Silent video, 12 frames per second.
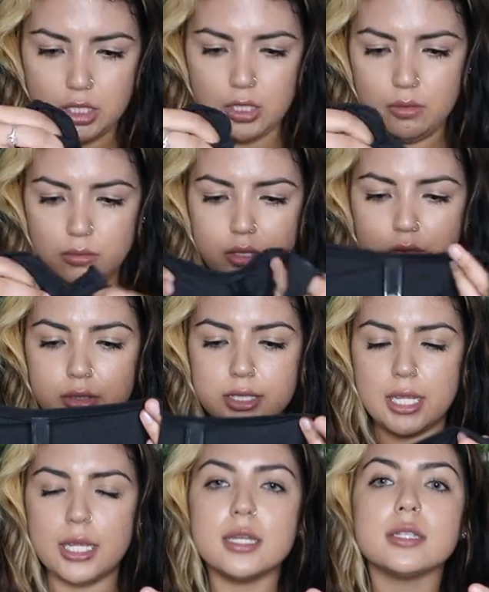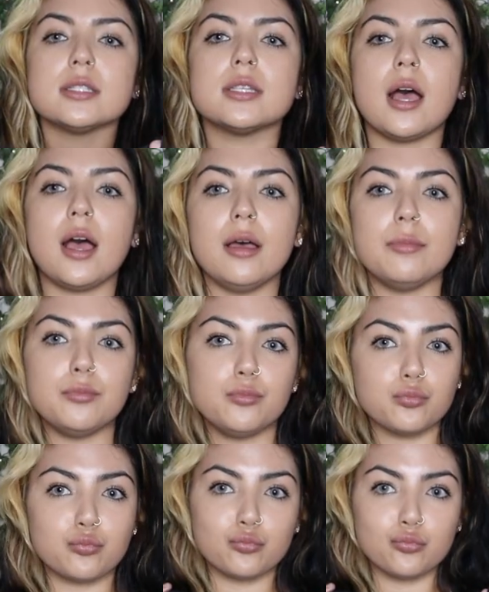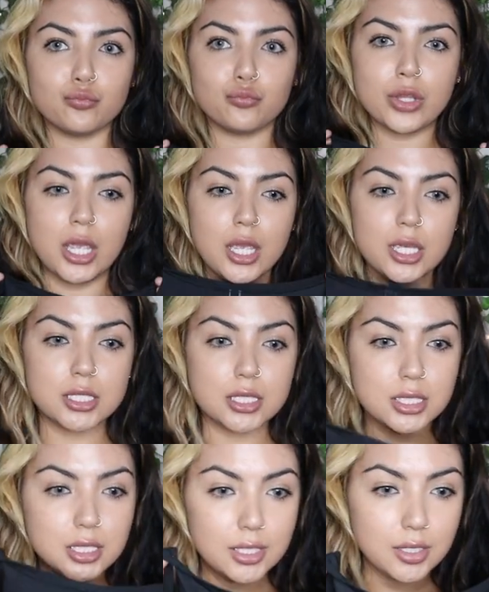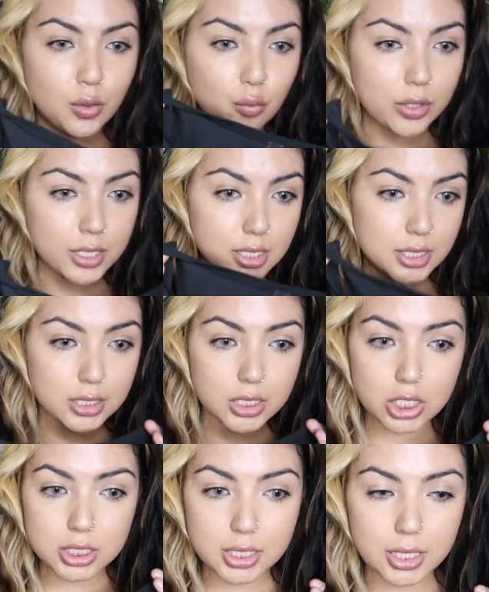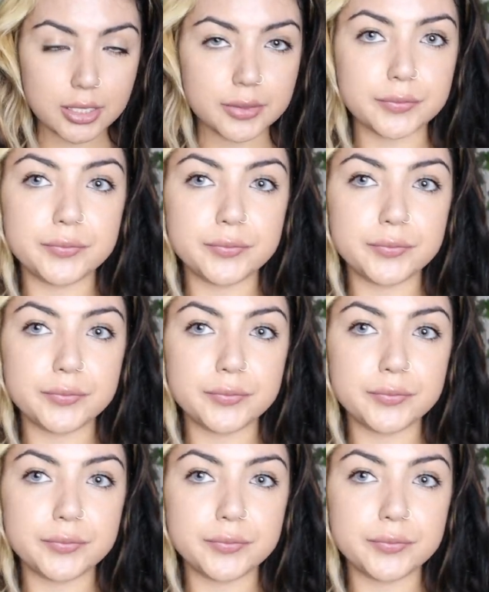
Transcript: Cute little tank top and see what this looks like.